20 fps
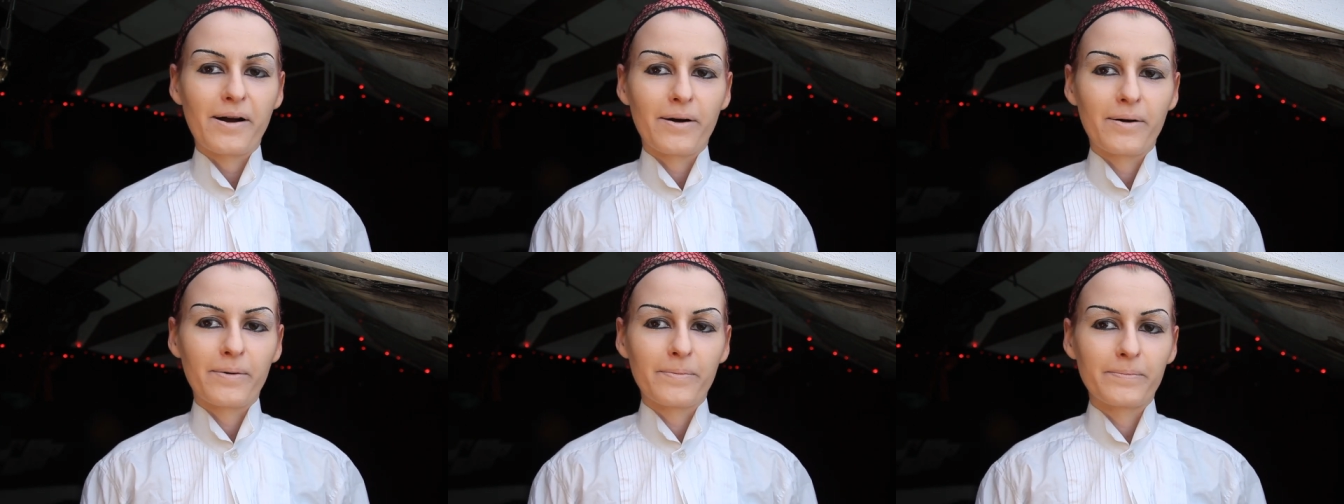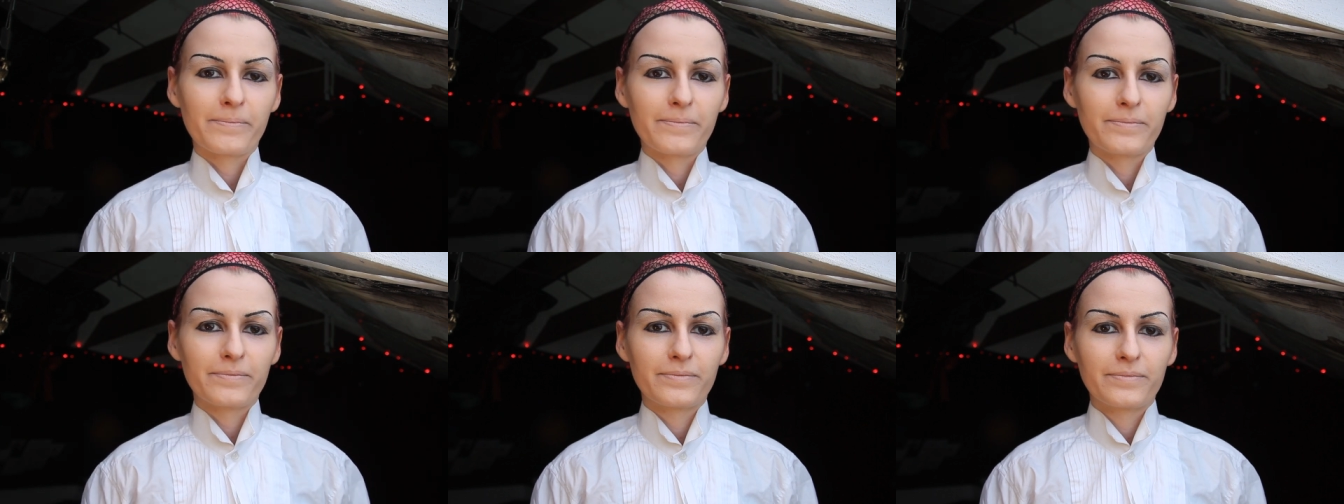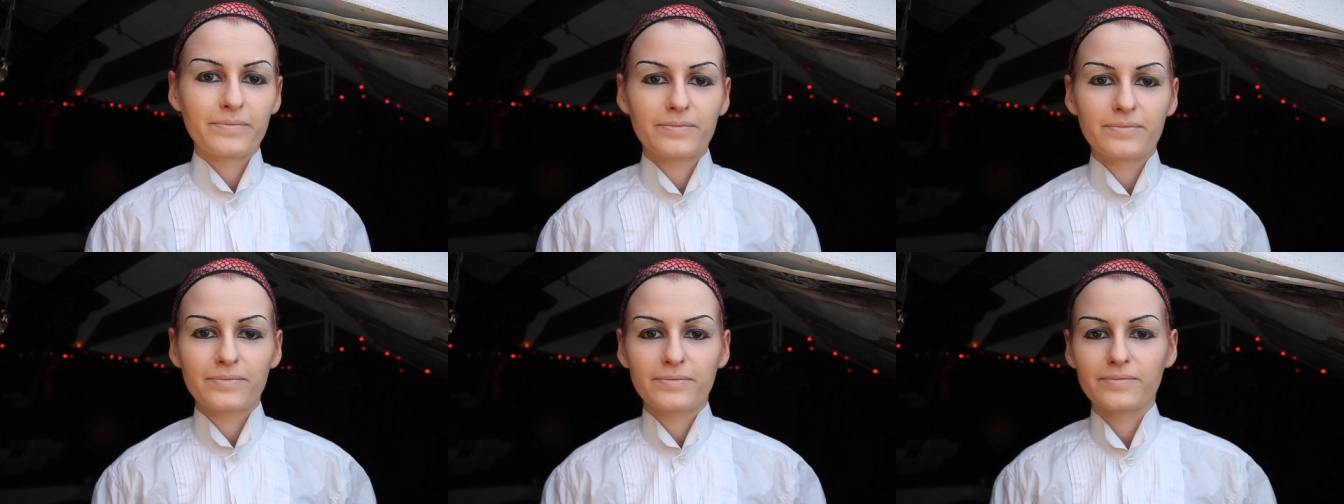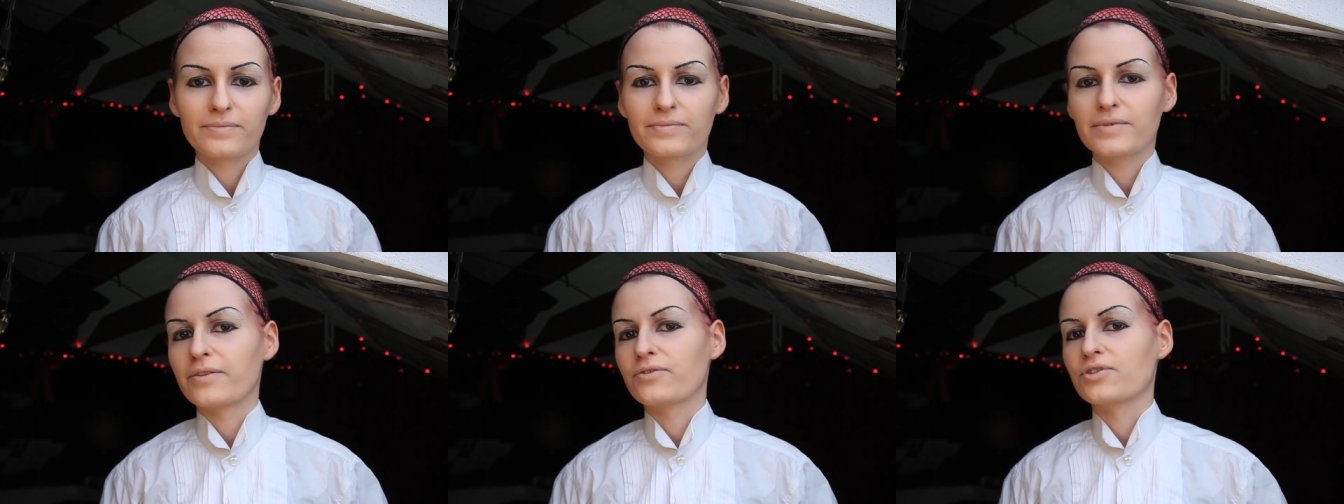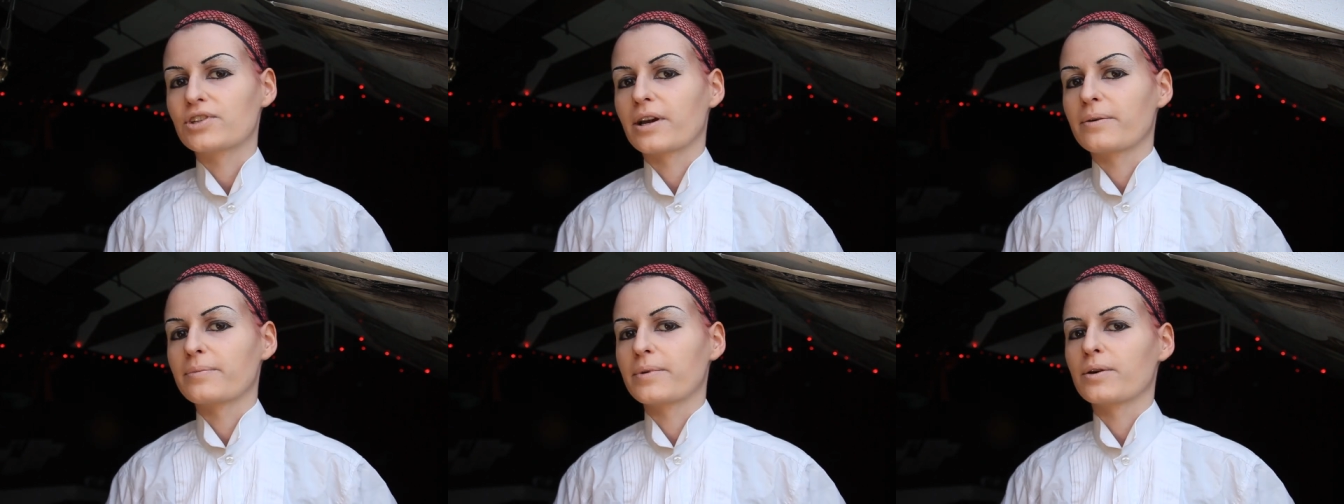um,
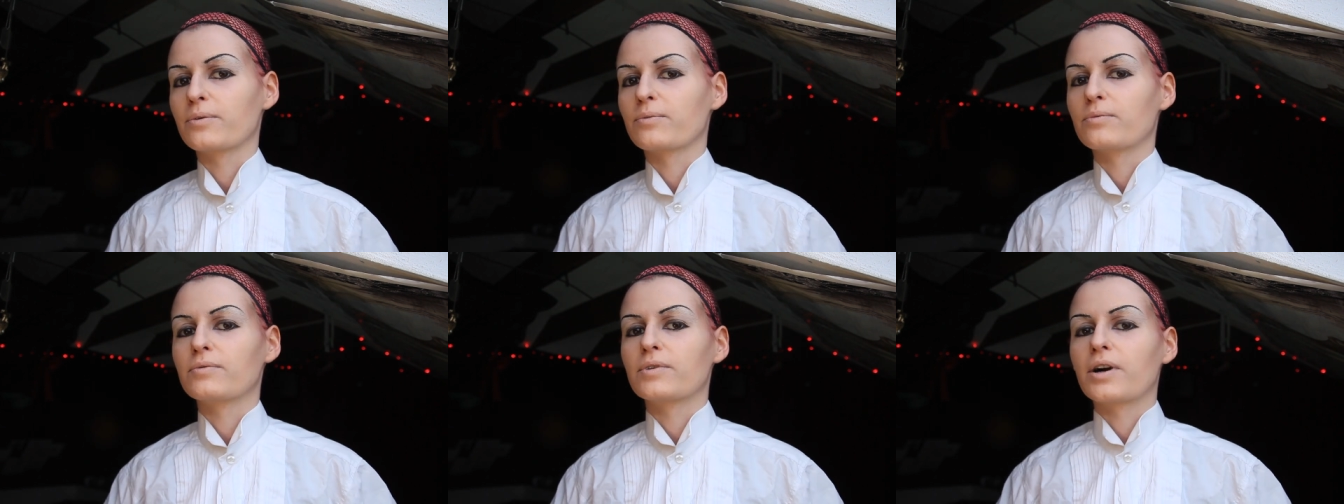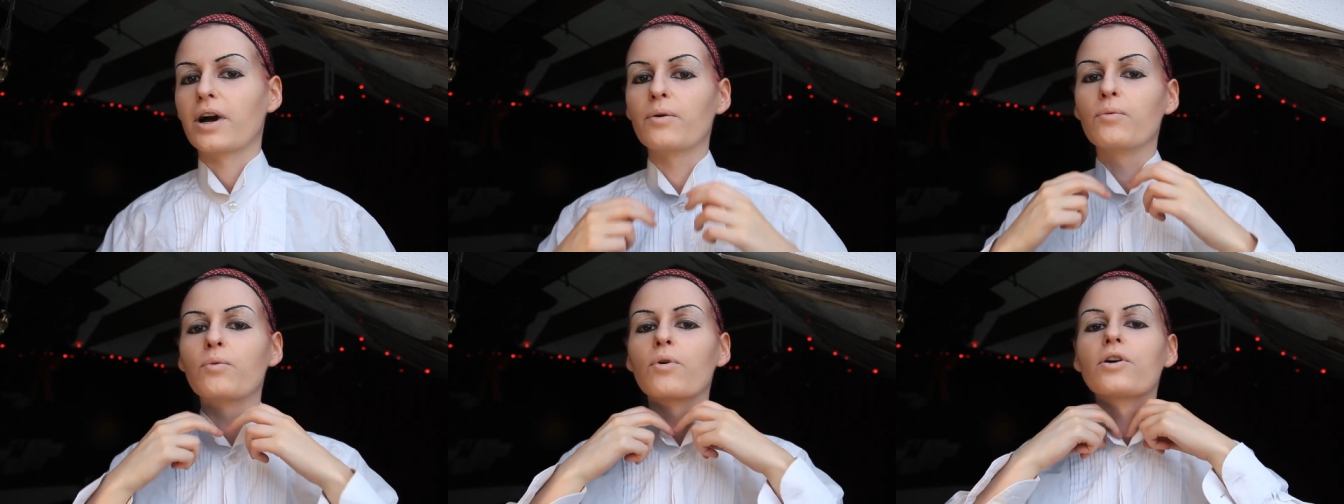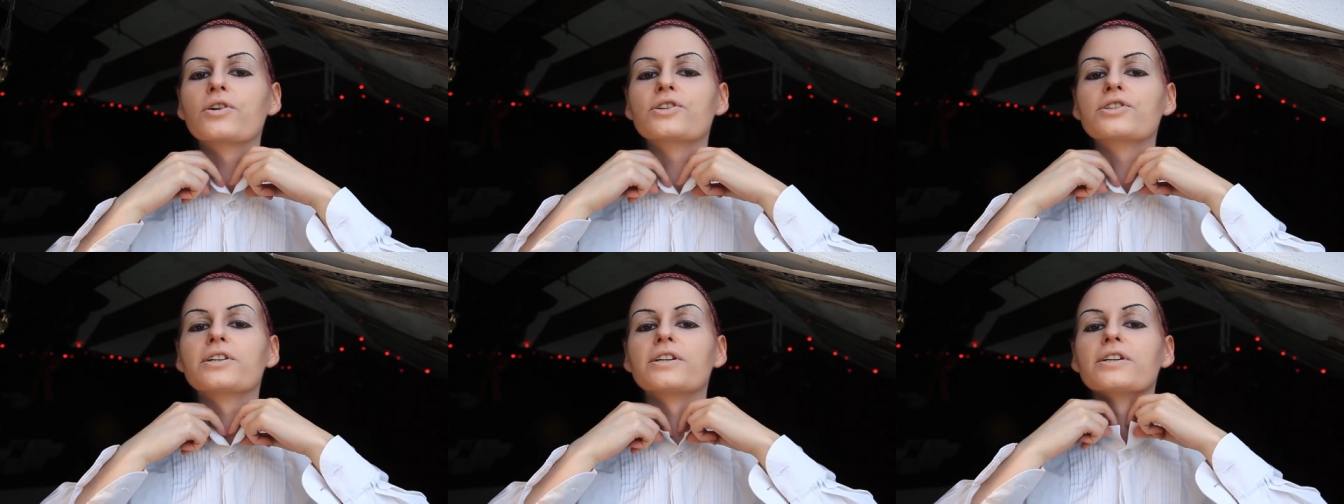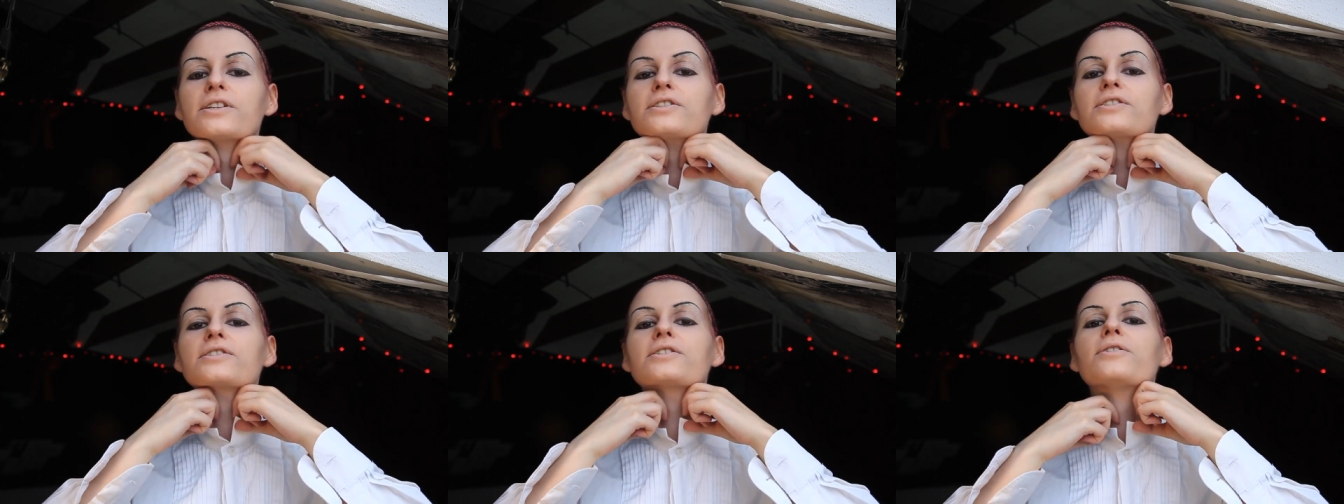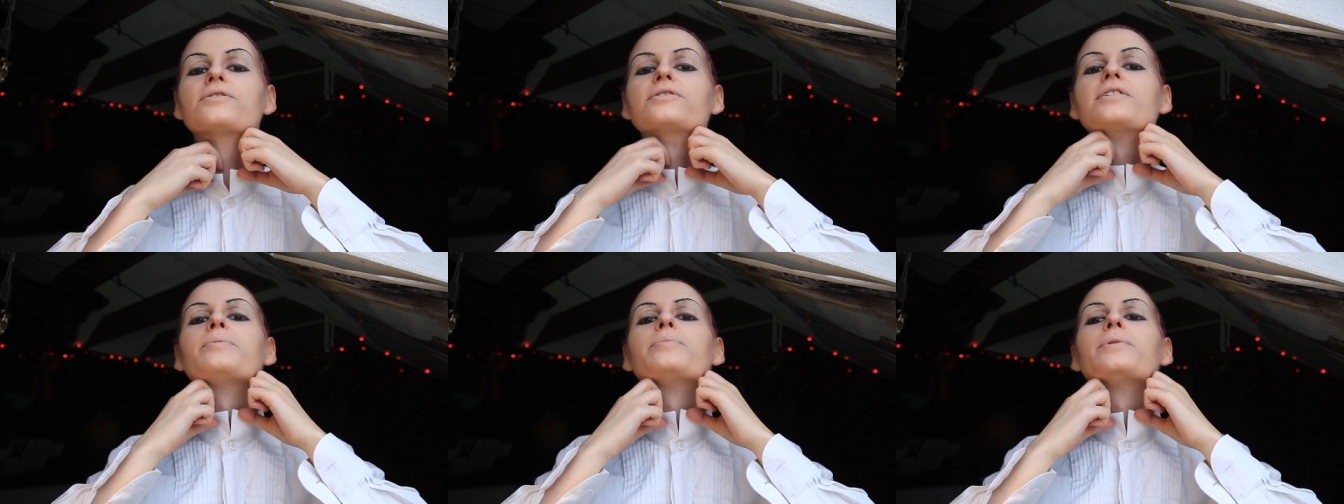every time they, I wash it, it just
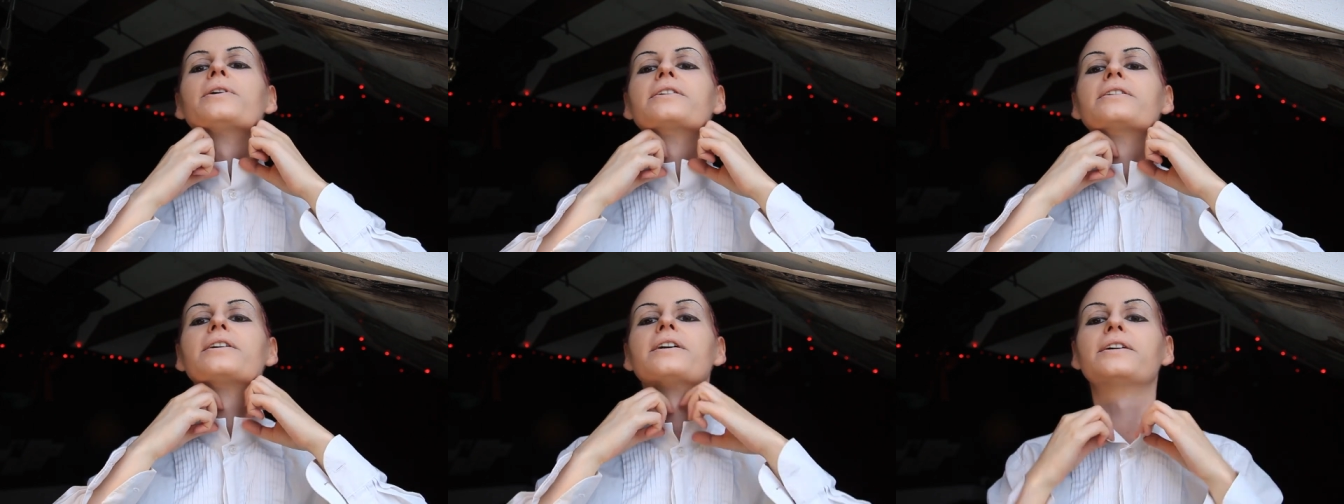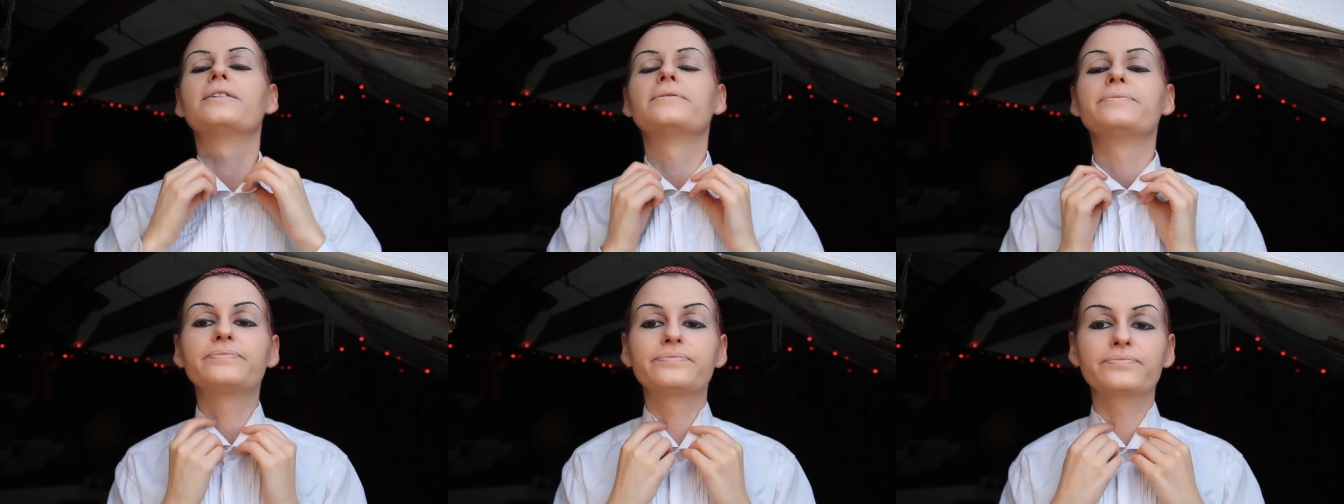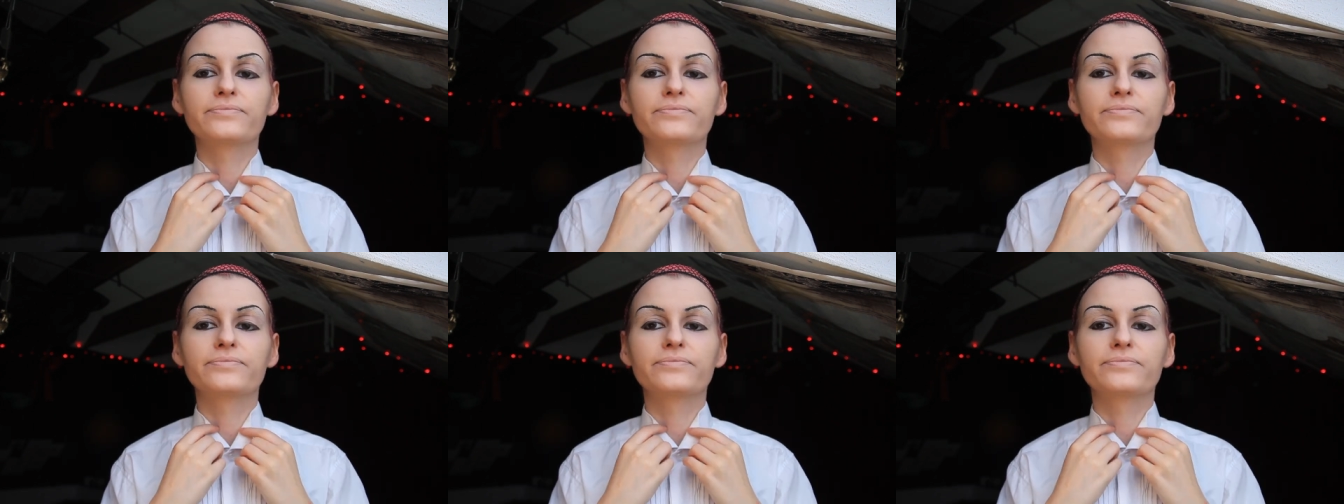goes up like that.